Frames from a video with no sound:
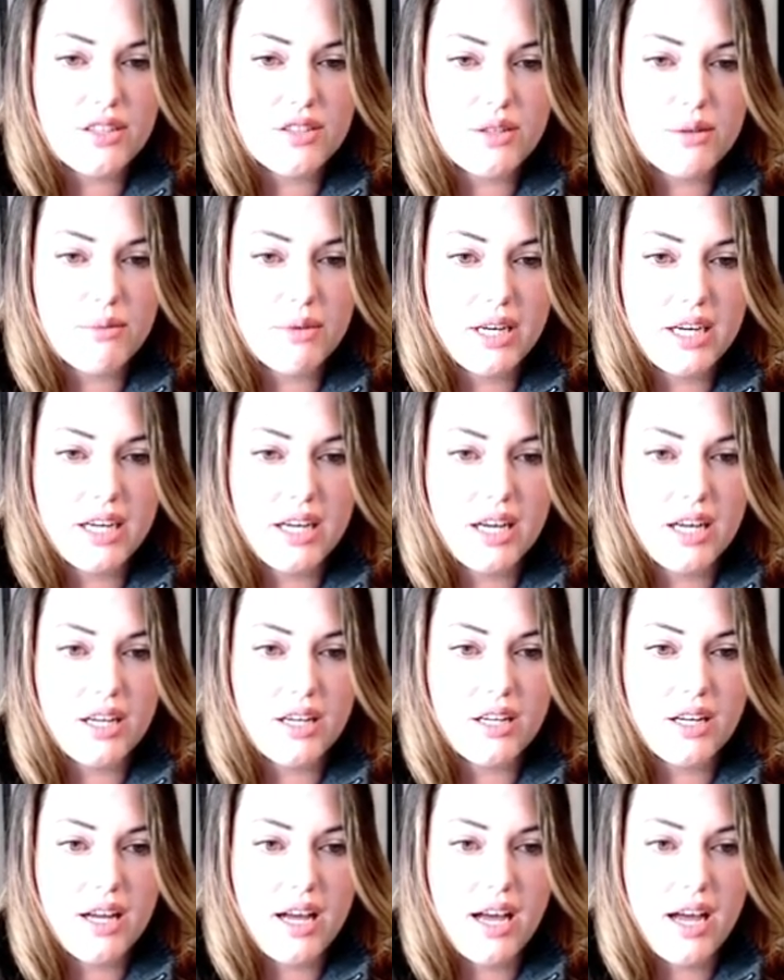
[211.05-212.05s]
so I'm going to
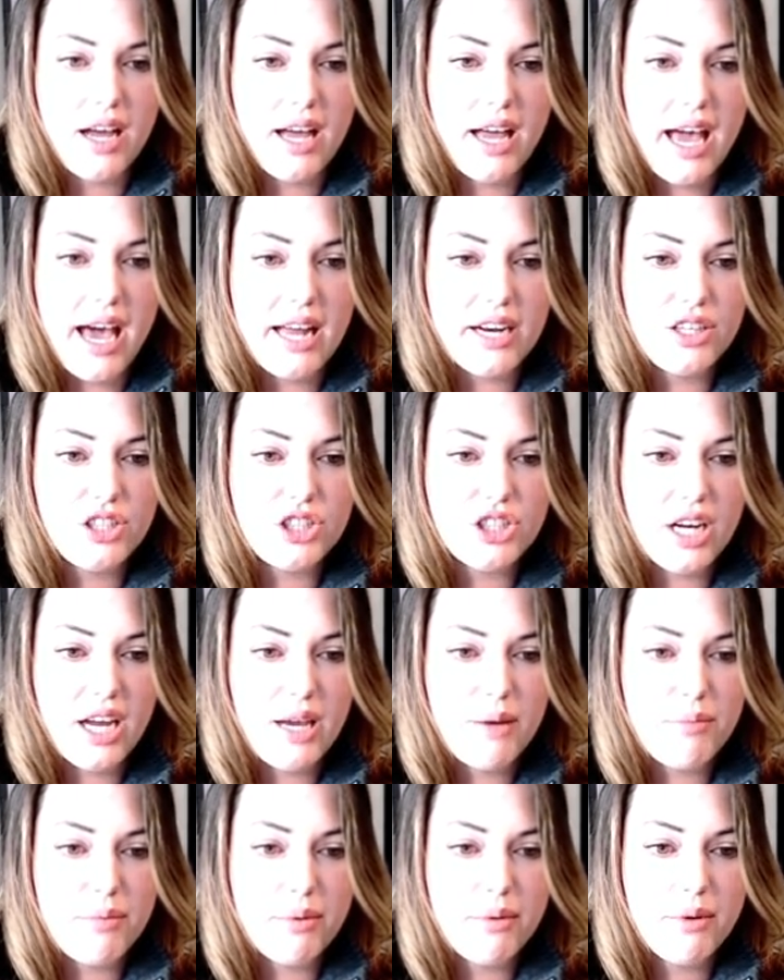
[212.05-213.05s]
add a
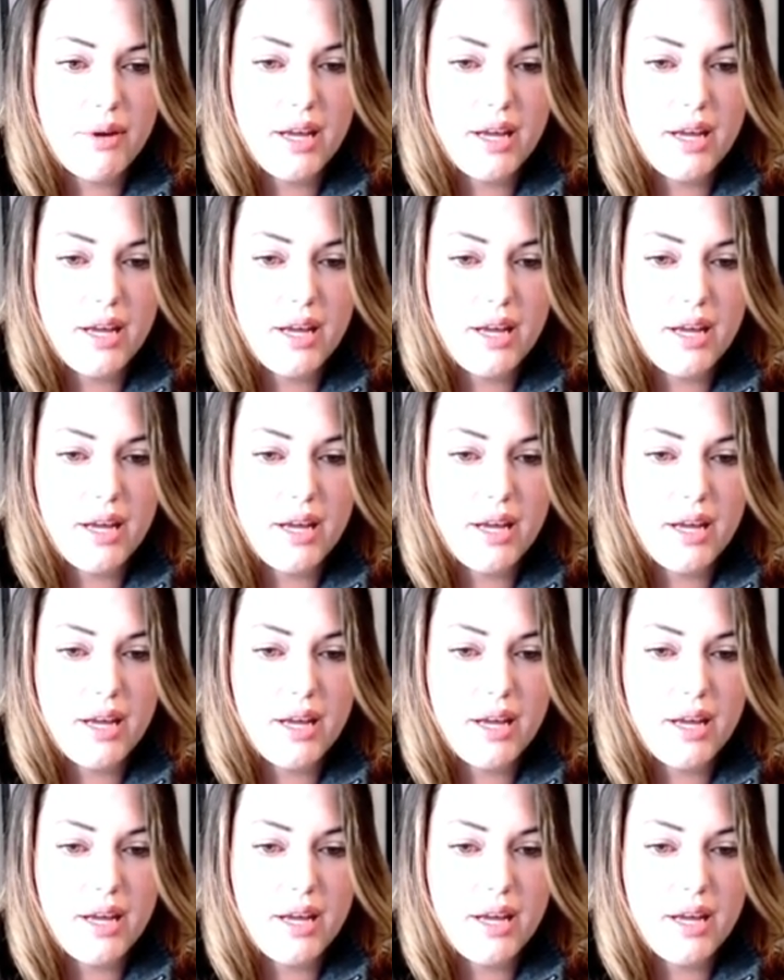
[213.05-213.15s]
shape